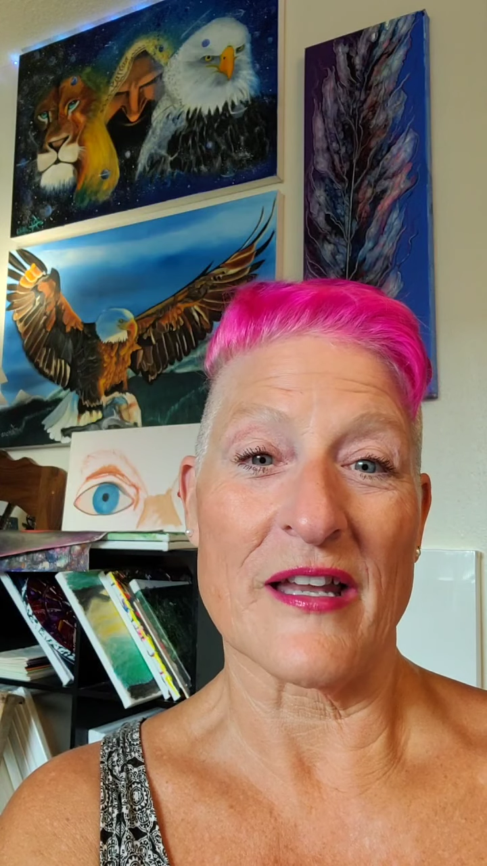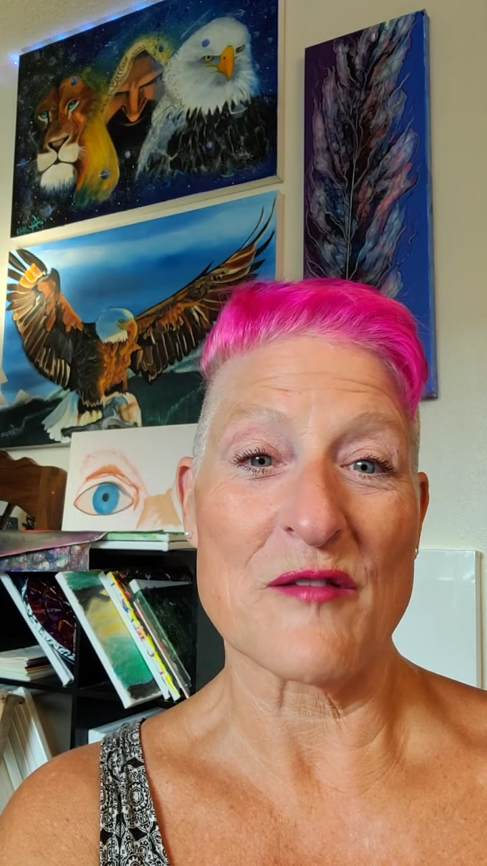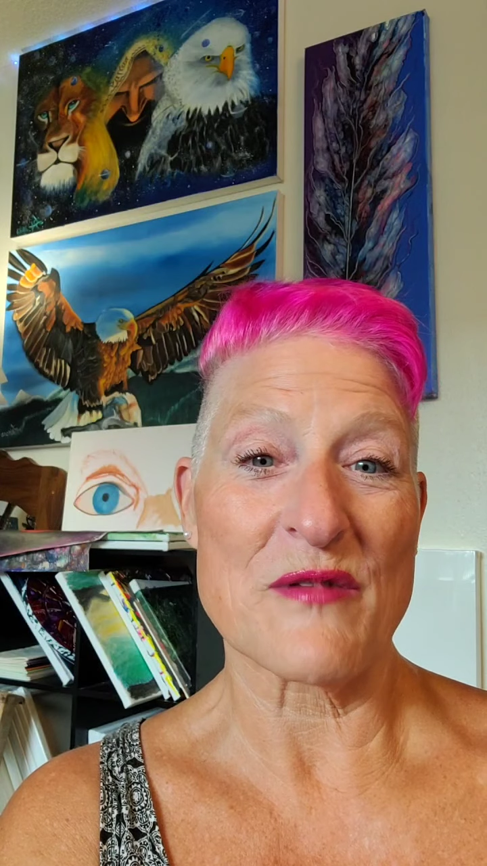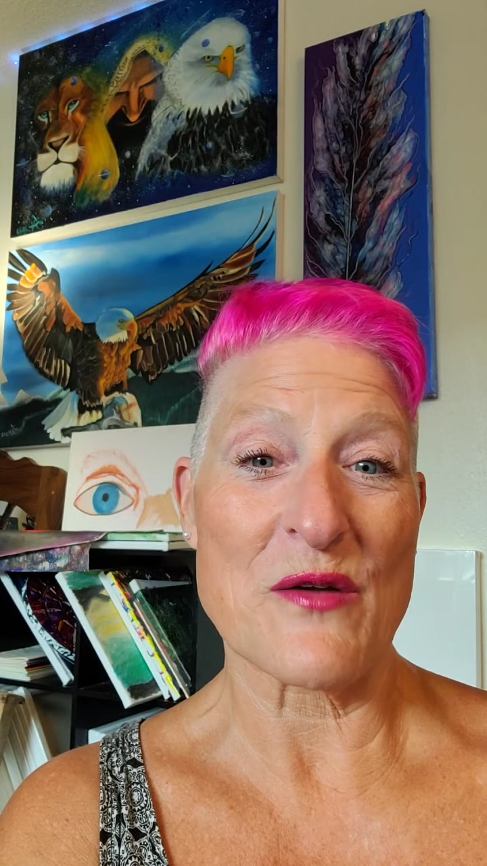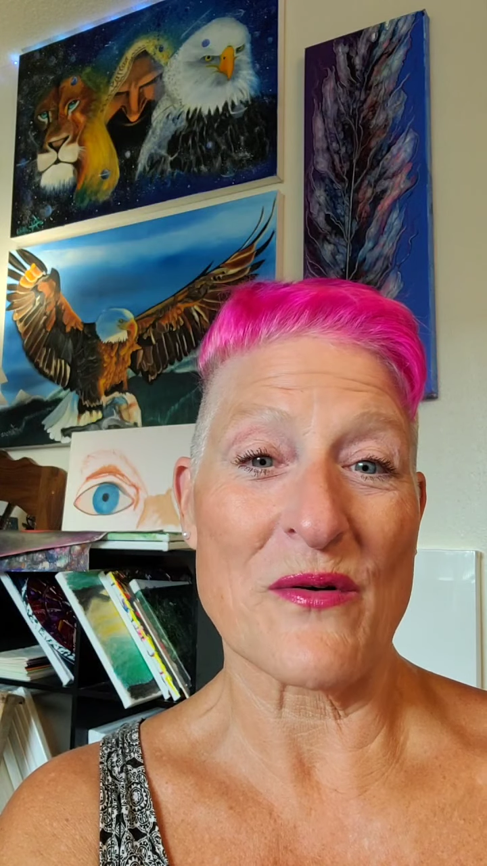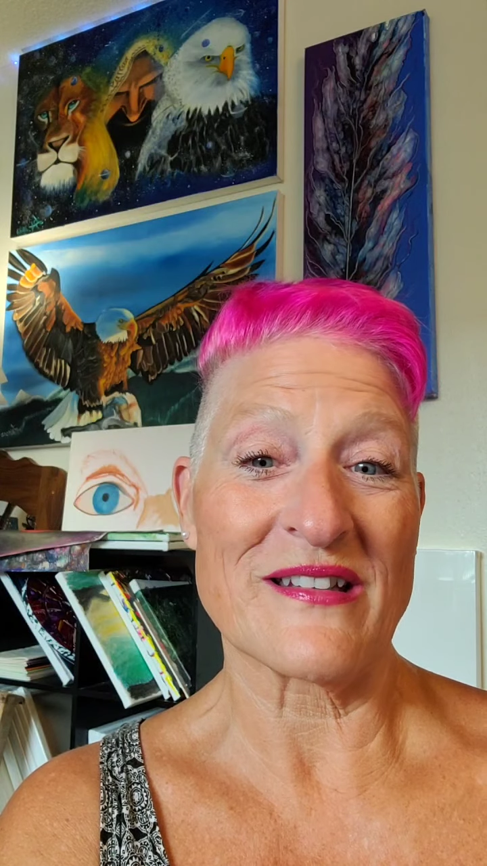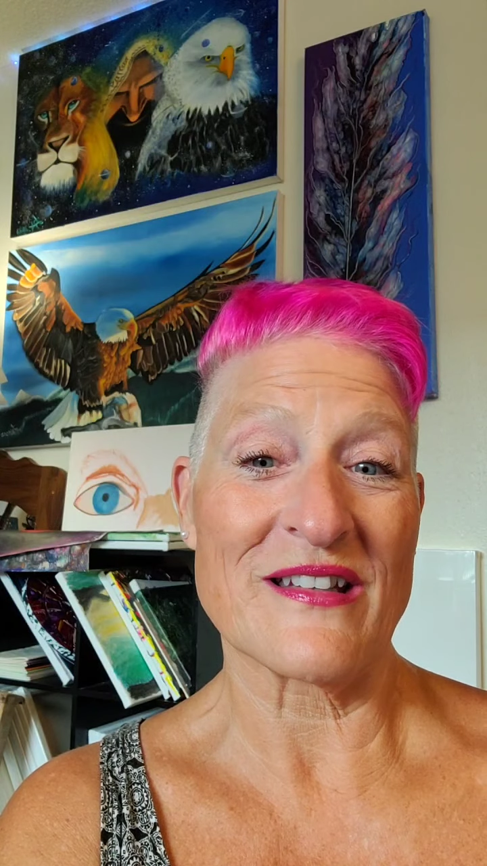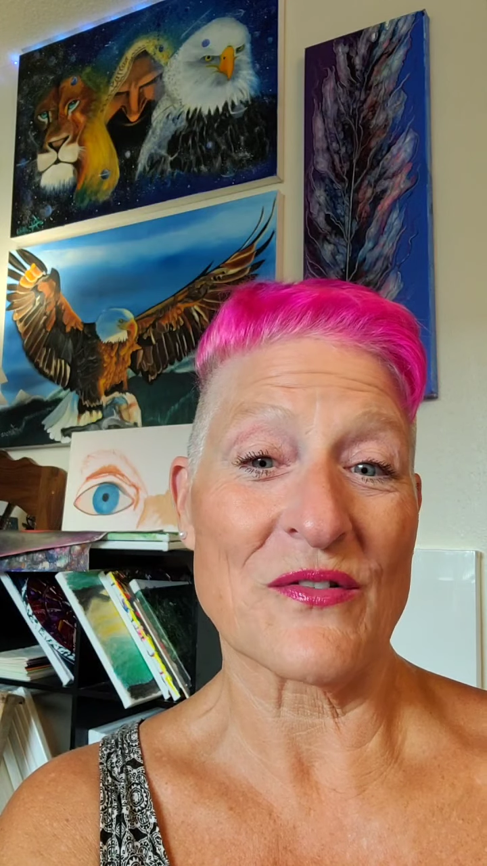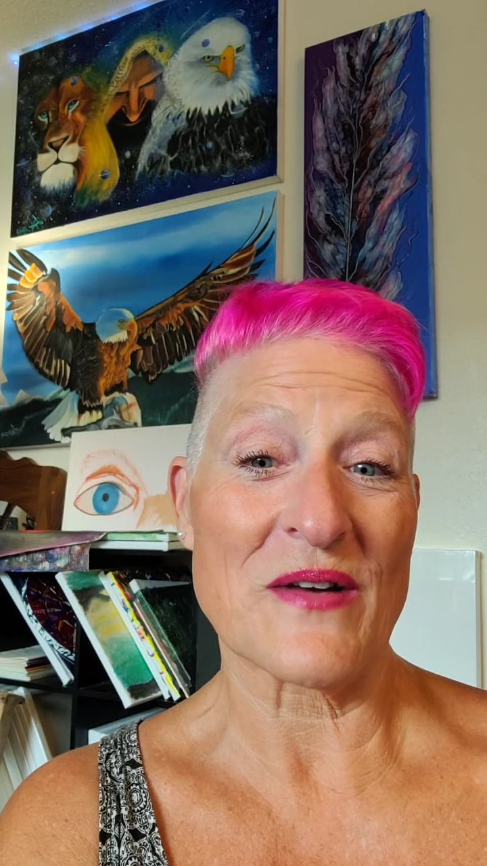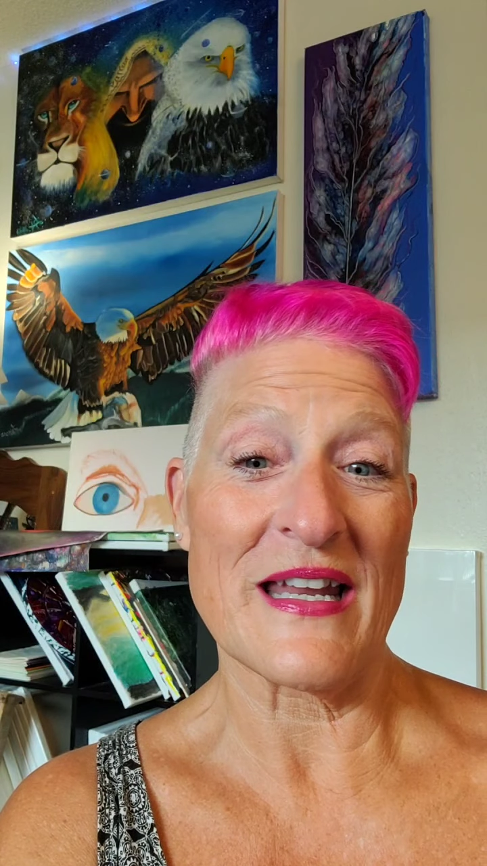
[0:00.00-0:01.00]
Anybody want to
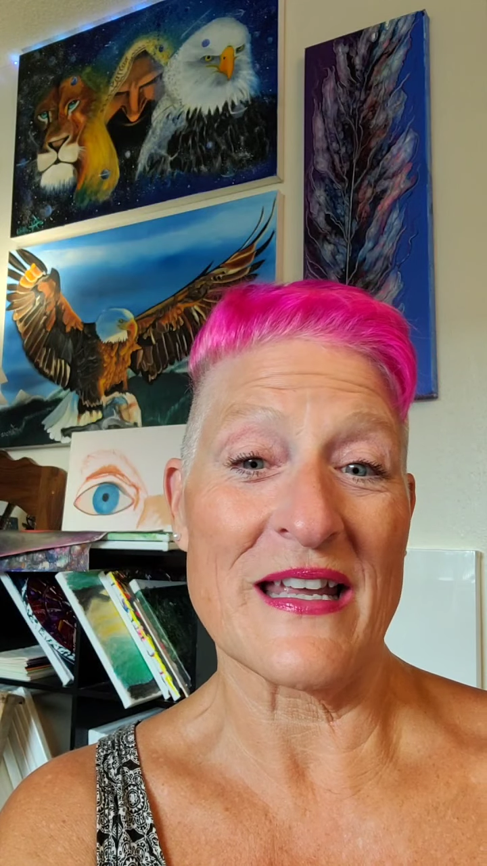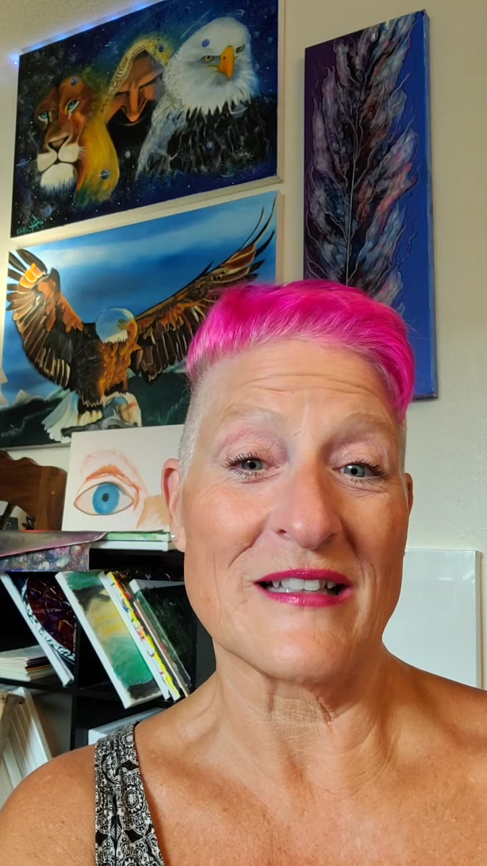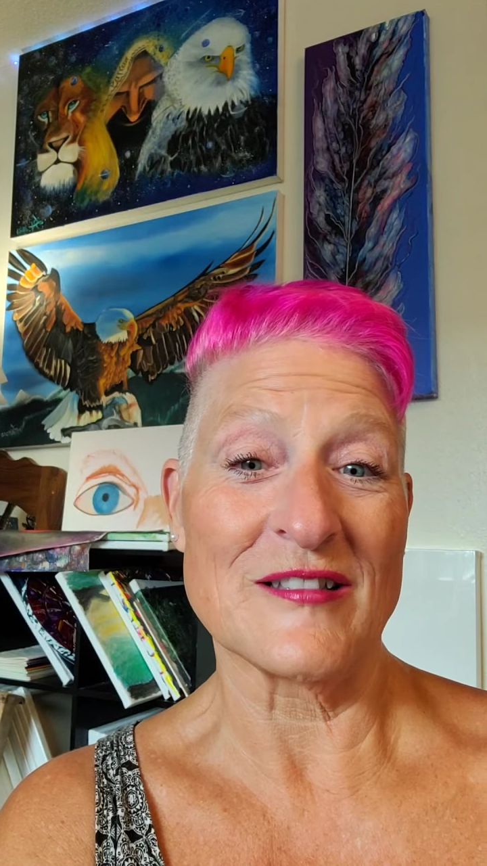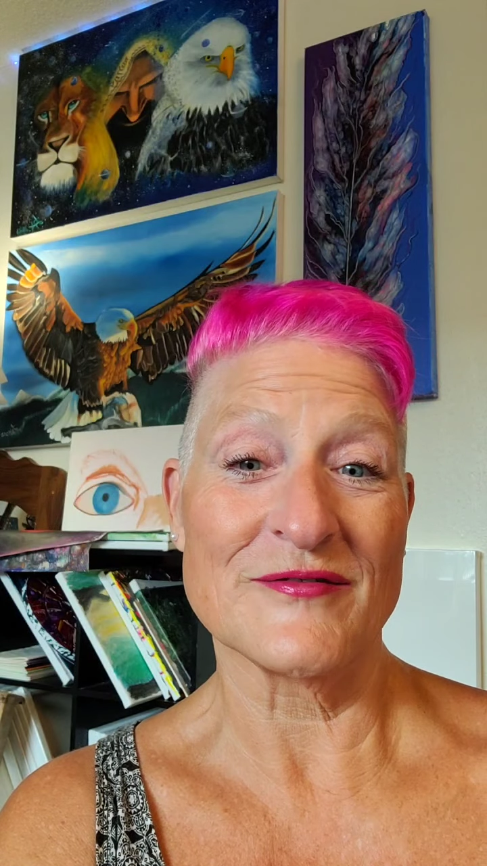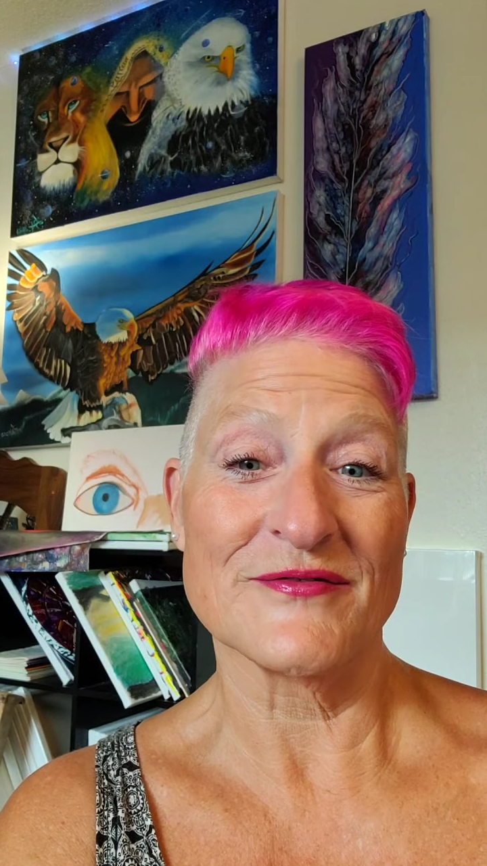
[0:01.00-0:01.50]
join in?